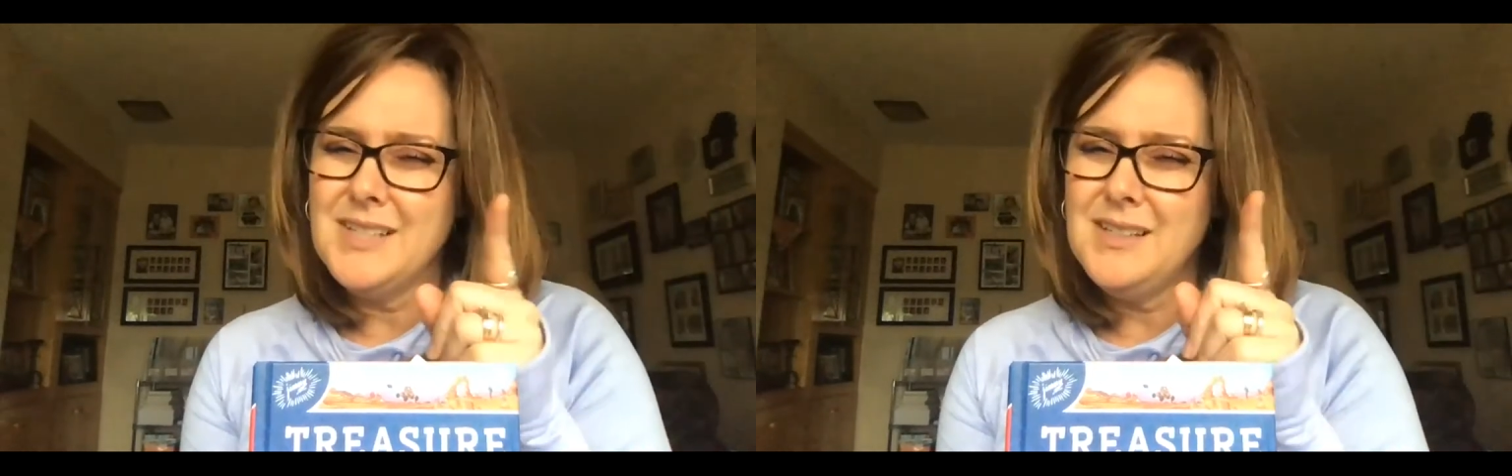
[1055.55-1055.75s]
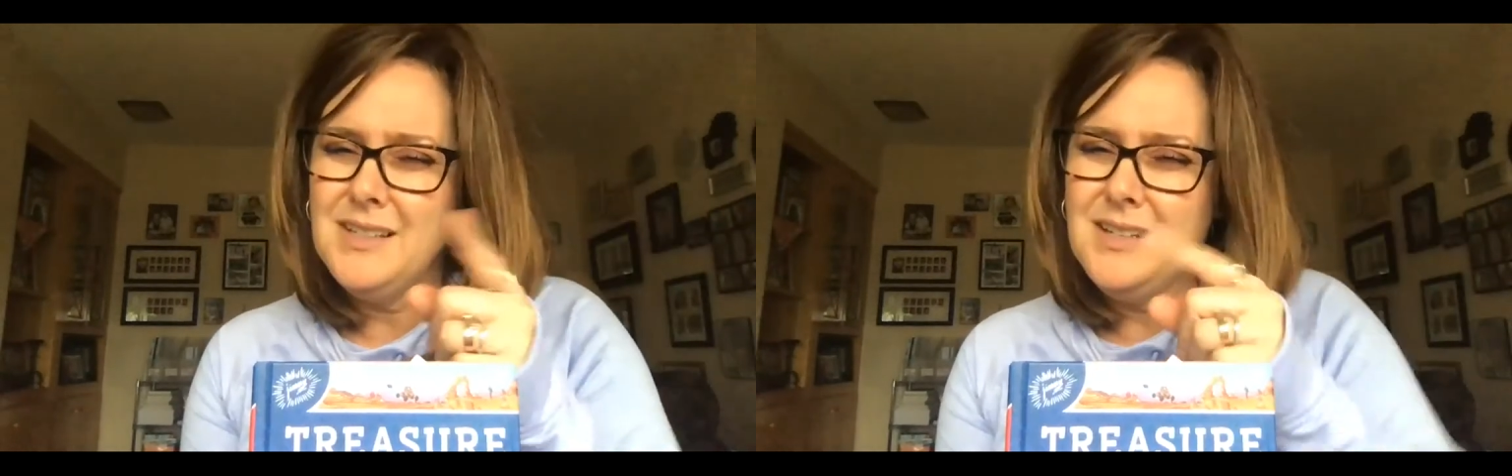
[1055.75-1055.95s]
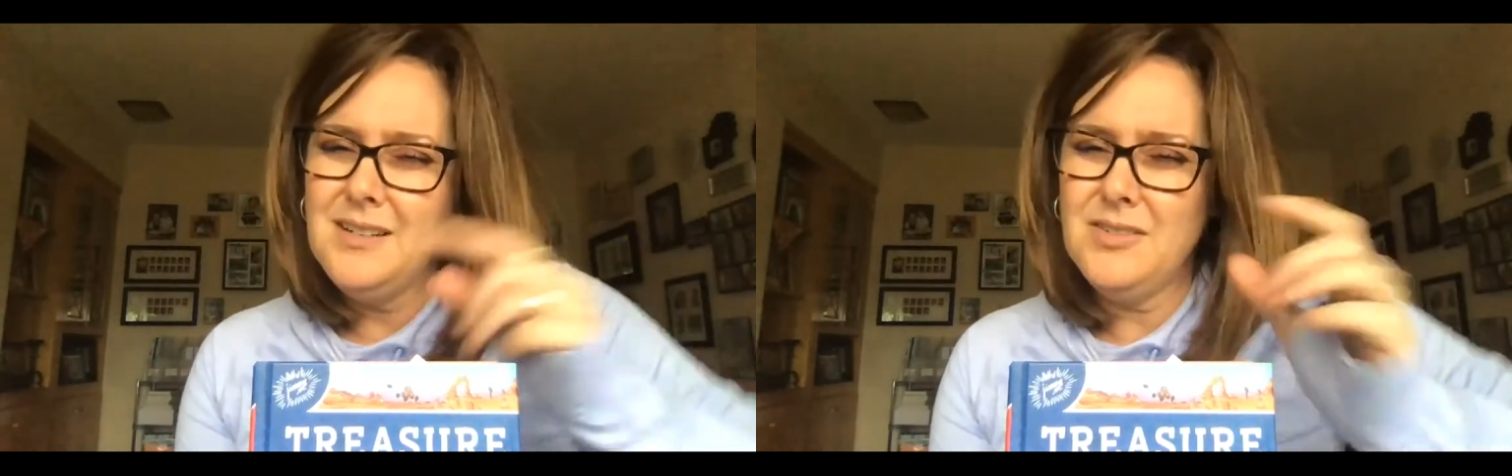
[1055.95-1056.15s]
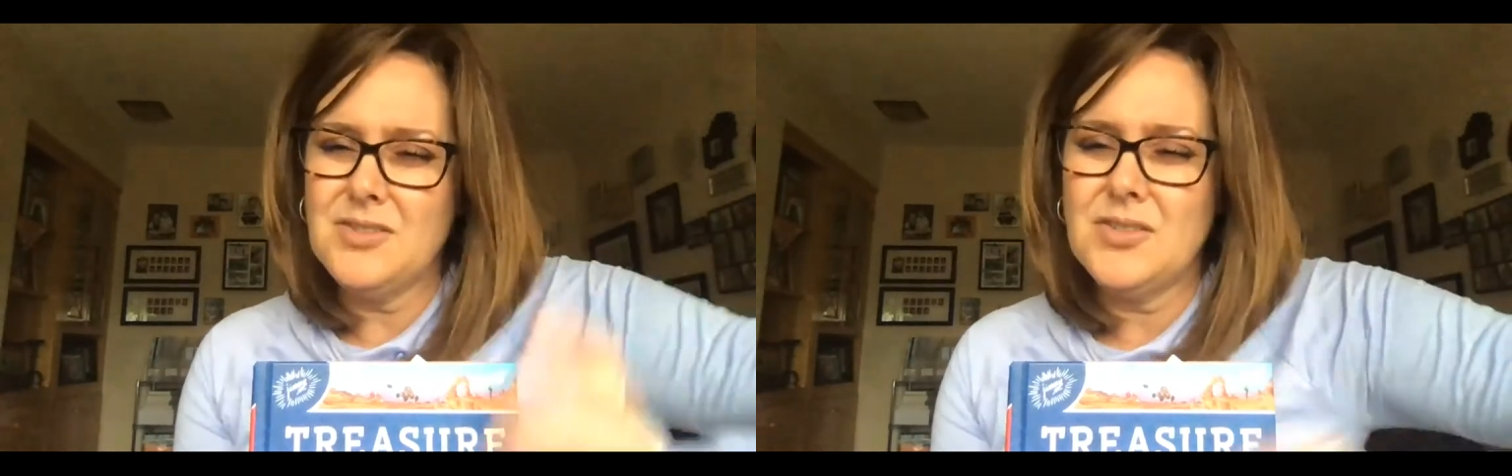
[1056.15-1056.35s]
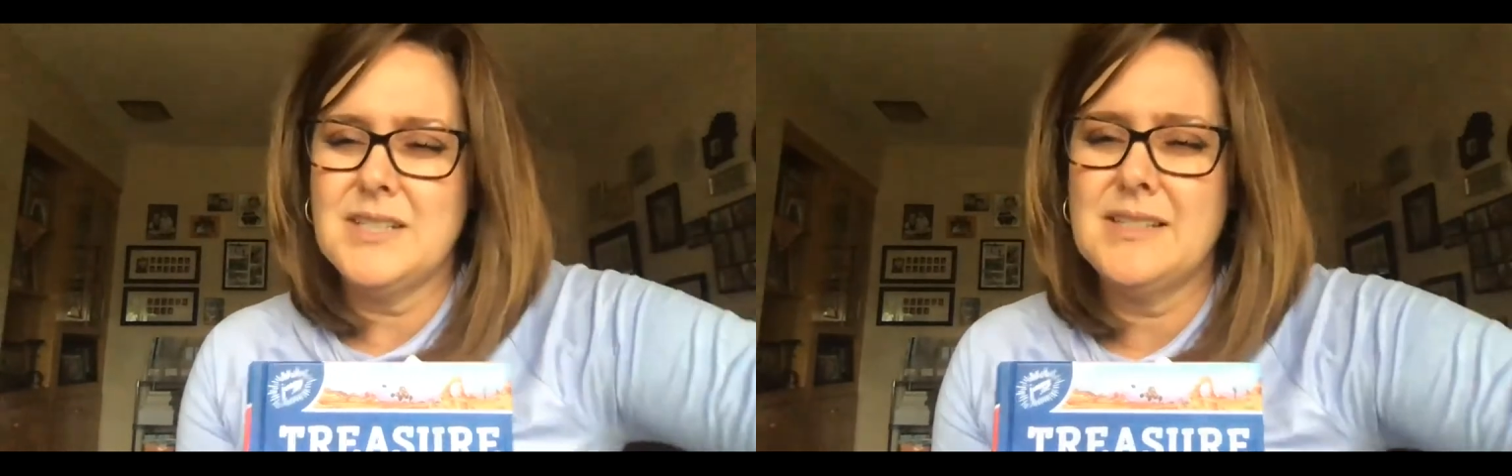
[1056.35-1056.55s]
I don't
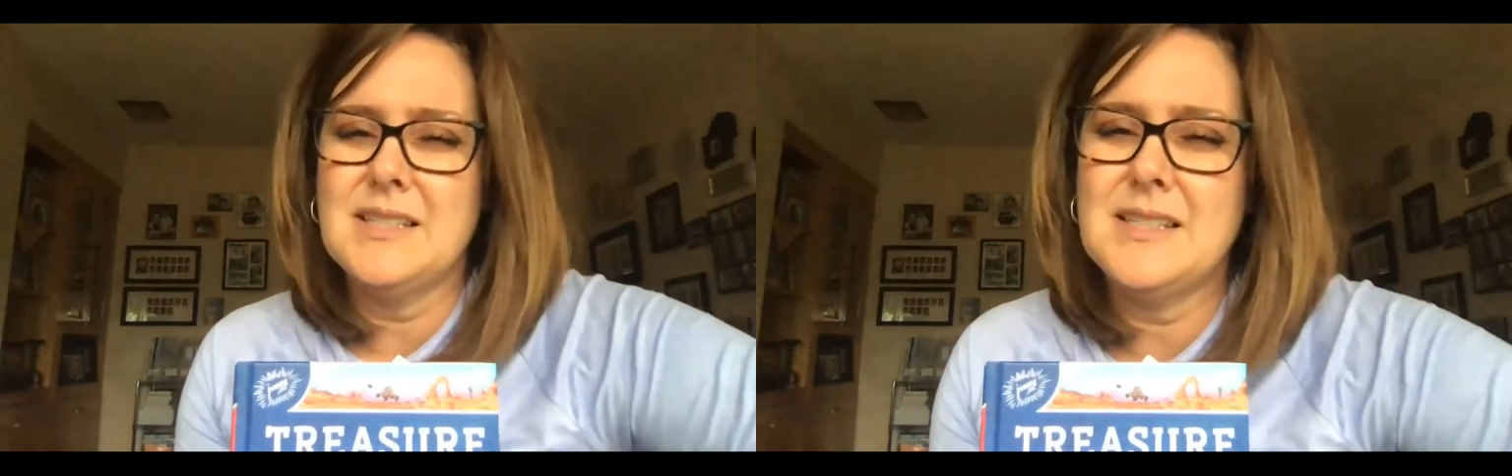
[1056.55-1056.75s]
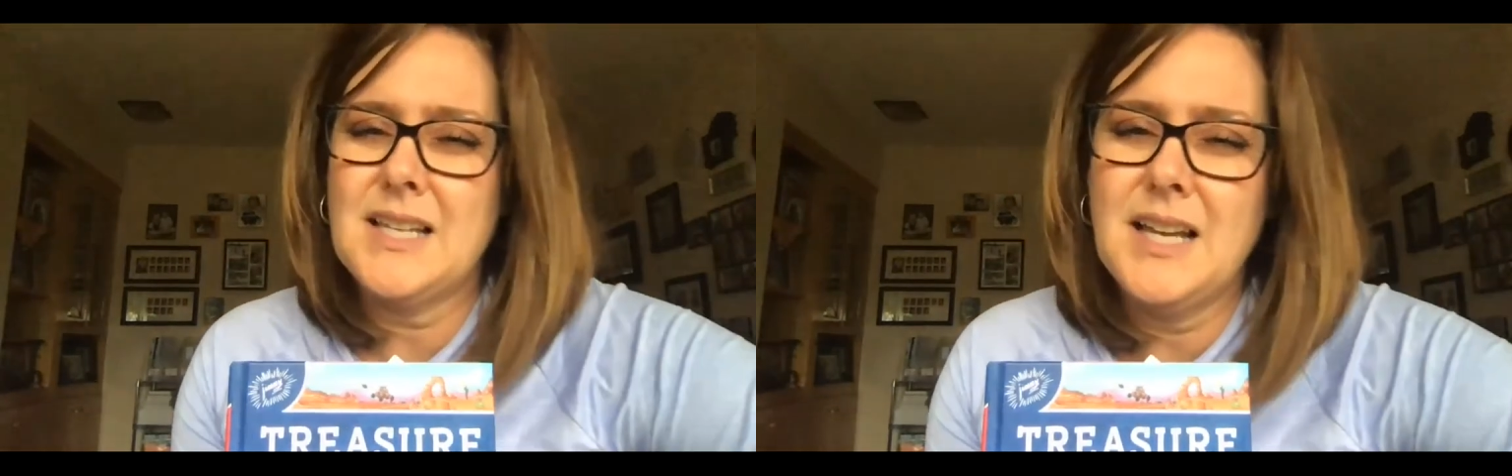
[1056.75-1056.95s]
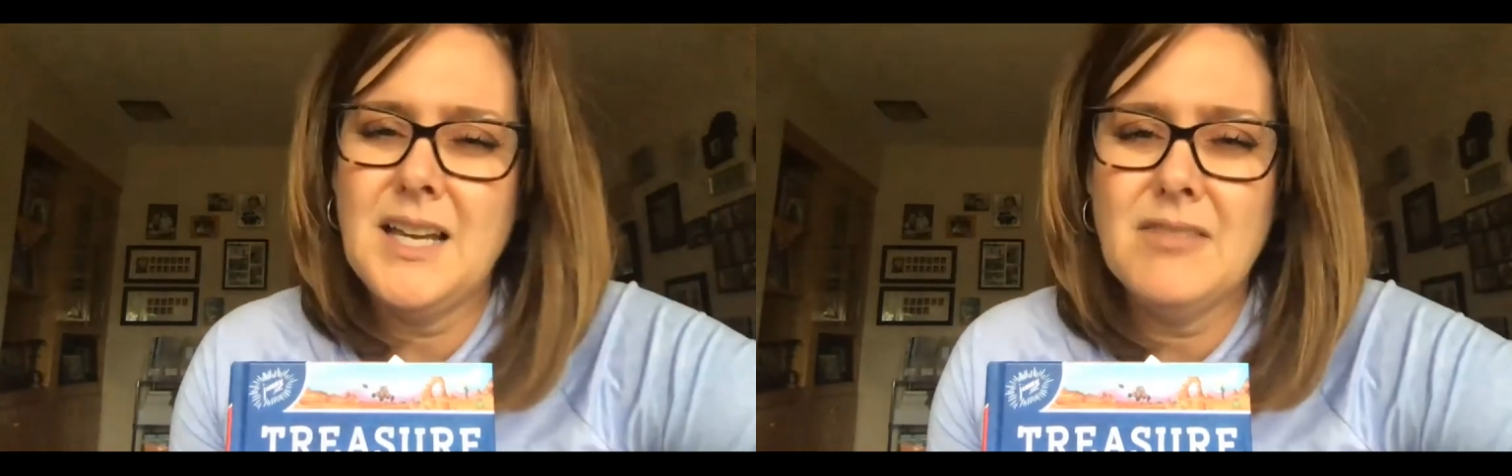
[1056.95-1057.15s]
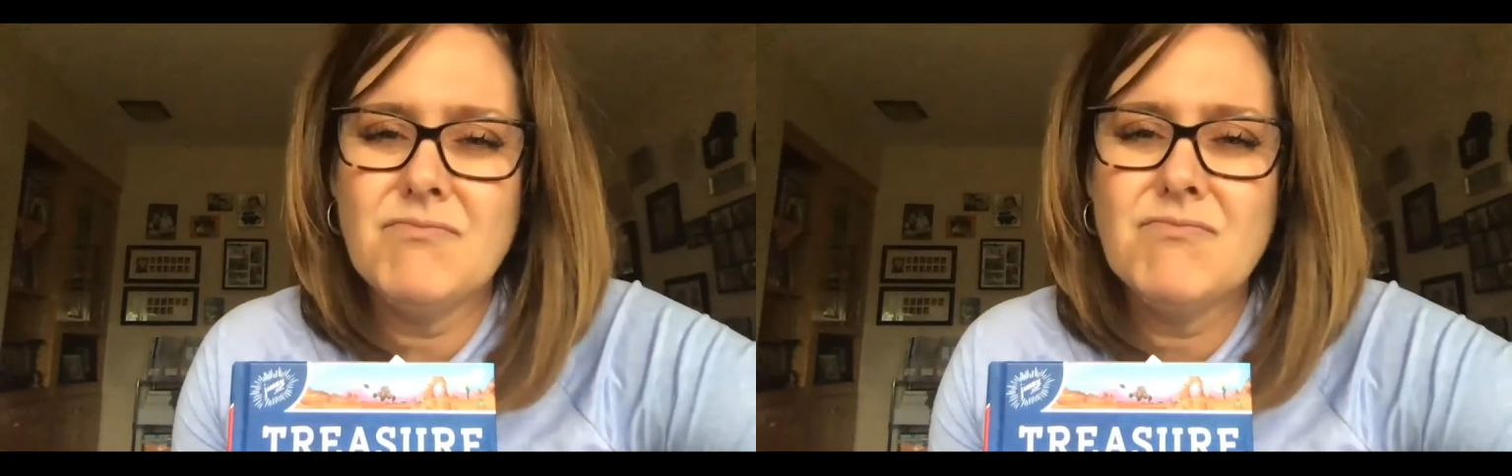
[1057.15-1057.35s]
trust this guy.